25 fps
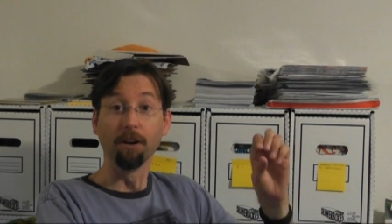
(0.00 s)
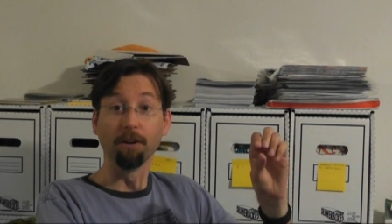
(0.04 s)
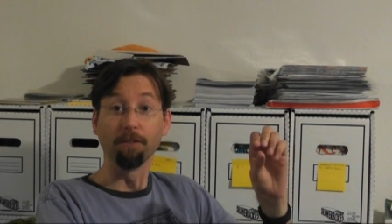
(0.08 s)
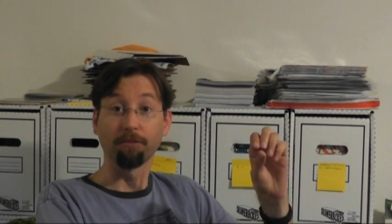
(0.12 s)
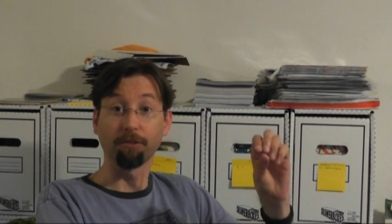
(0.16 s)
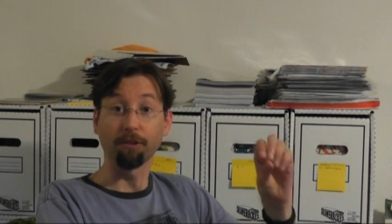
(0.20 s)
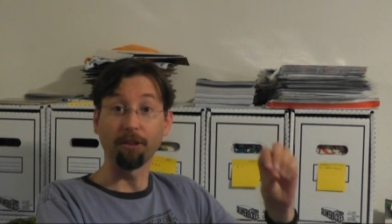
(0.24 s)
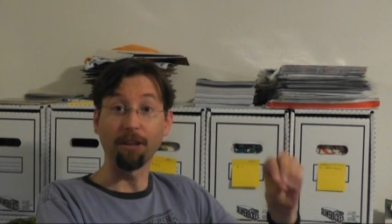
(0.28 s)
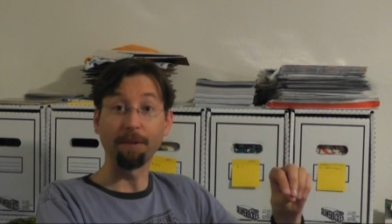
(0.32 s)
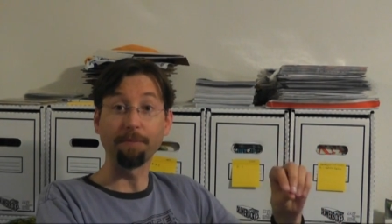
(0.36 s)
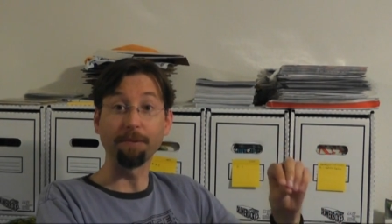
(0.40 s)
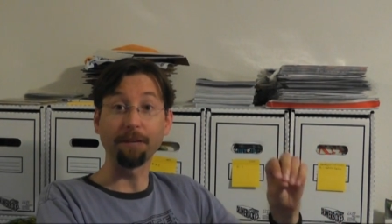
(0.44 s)

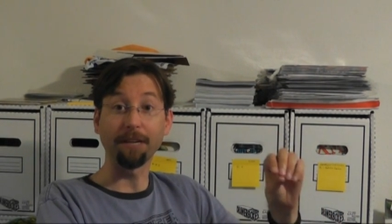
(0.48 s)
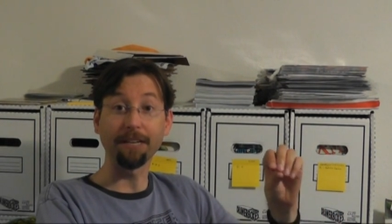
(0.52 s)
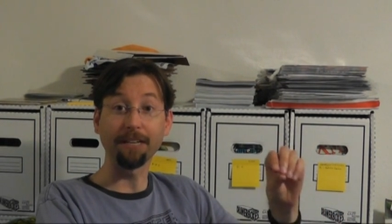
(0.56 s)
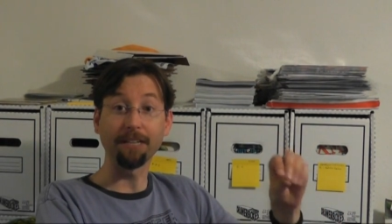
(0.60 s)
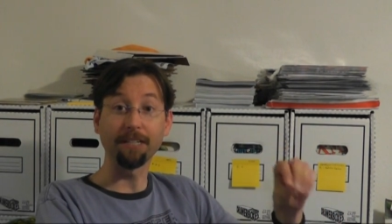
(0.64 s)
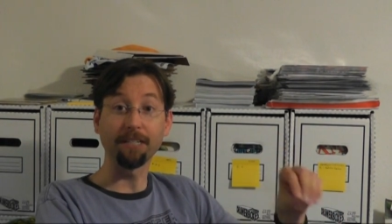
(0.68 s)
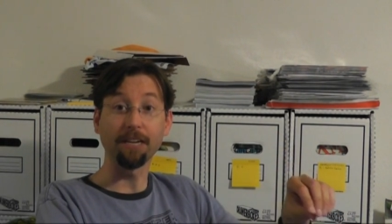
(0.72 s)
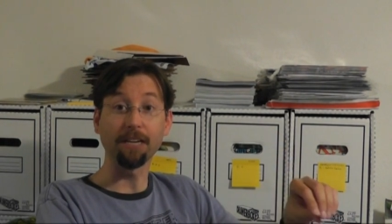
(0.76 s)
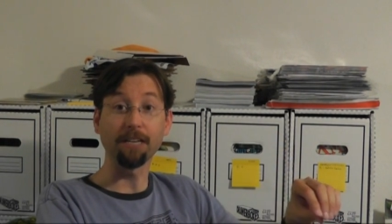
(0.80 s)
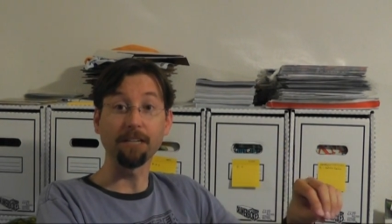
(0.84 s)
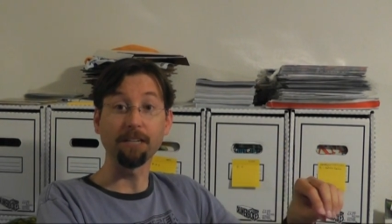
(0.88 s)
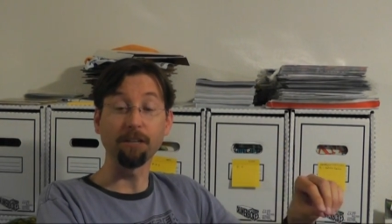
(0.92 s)
for them to
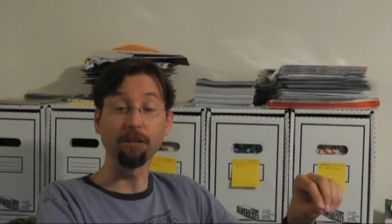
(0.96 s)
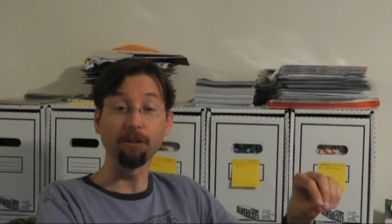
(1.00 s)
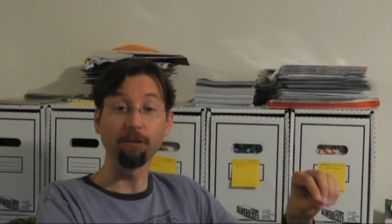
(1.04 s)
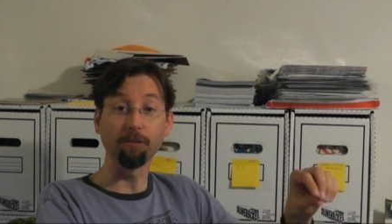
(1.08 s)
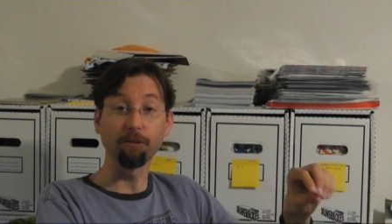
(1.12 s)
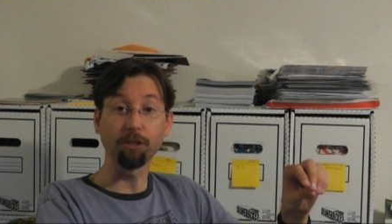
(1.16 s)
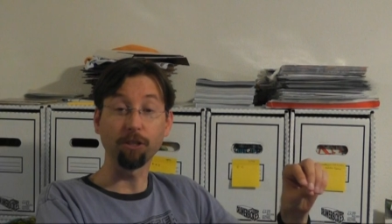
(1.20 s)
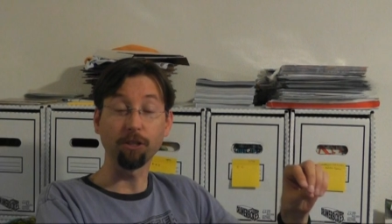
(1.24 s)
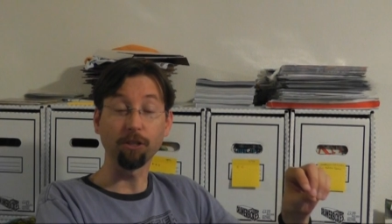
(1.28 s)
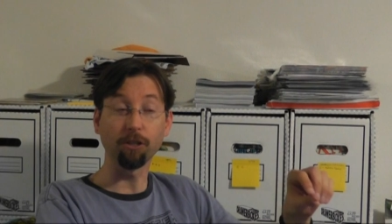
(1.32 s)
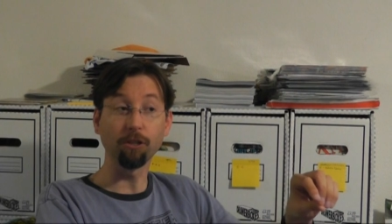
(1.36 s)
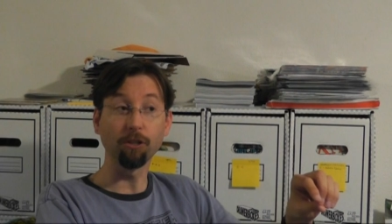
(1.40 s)
continue
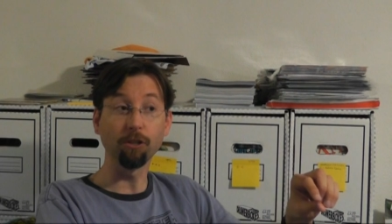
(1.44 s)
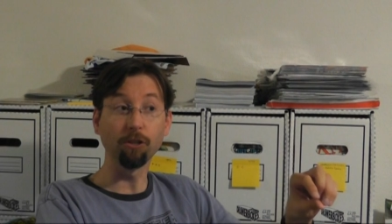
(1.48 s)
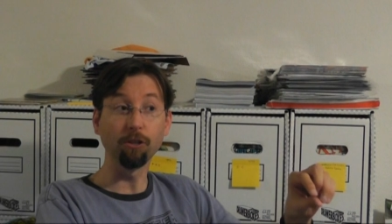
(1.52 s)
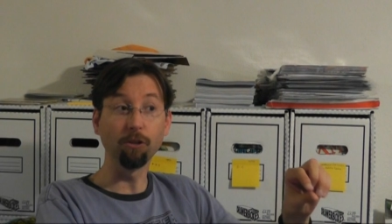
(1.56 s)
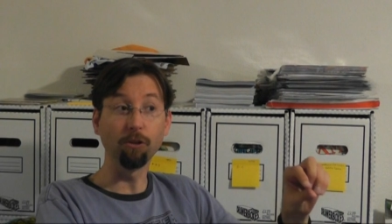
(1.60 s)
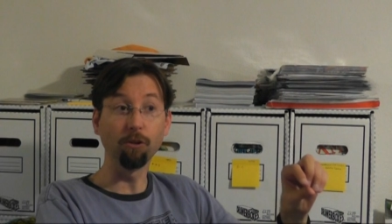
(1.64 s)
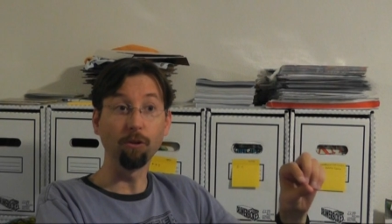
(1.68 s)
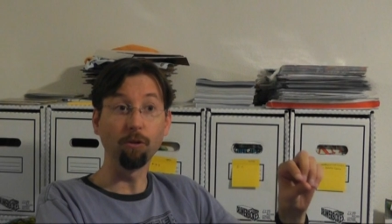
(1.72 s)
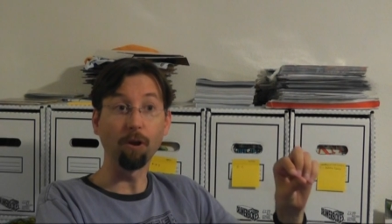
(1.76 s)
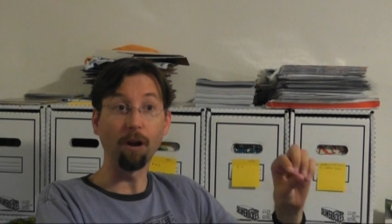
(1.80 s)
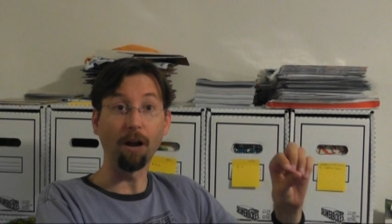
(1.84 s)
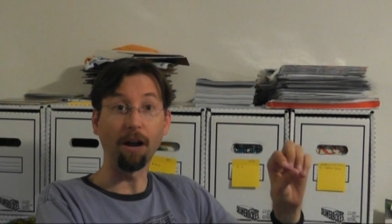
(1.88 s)

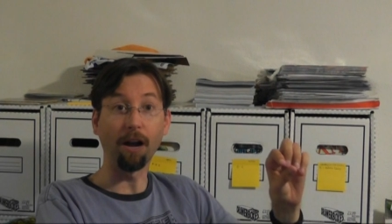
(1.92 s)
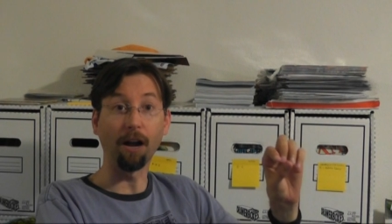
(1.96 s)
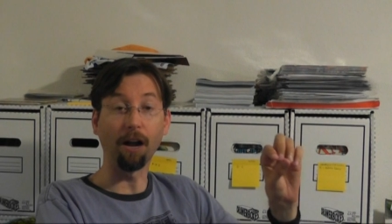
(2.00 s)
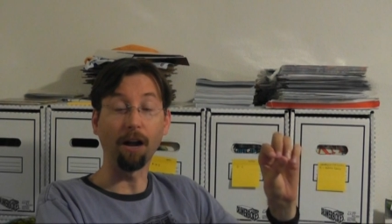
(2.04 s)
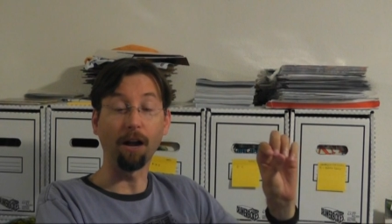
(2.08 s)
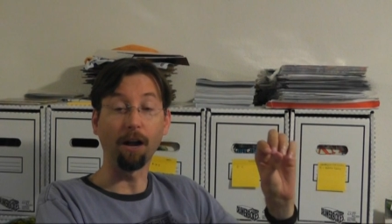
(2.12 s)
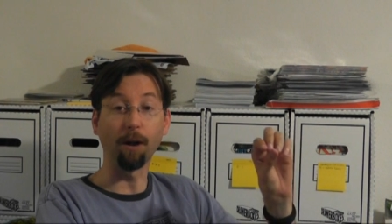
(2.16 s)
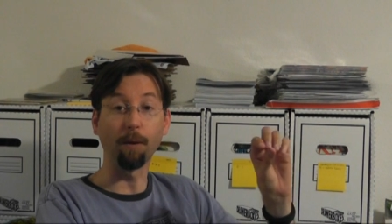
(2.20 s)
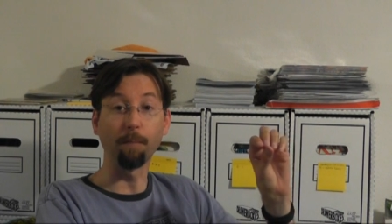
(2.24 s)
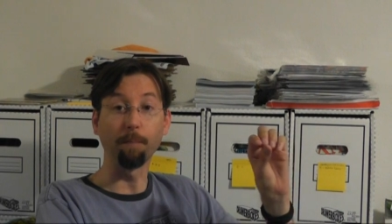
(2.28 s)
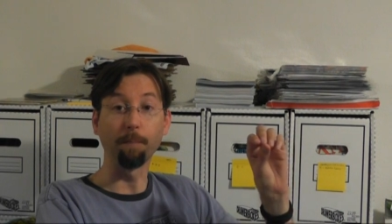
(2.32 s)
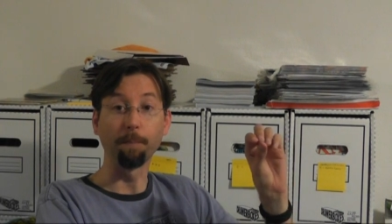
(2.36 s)
to
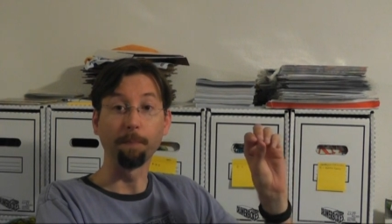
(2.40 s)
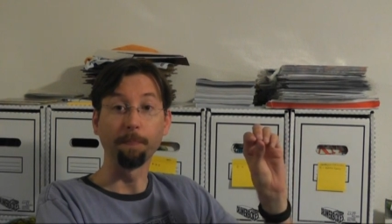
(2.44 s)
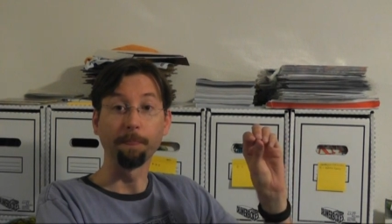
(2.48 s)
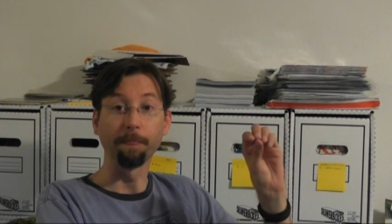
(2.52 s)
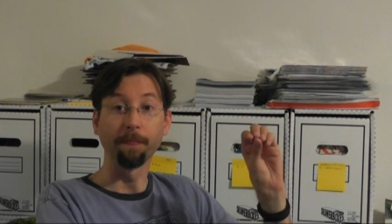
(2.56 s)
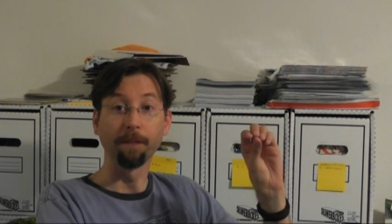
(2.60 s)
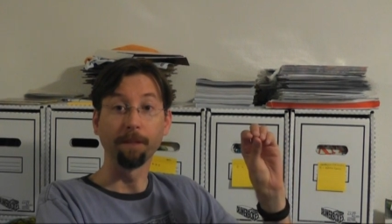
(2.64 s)
um,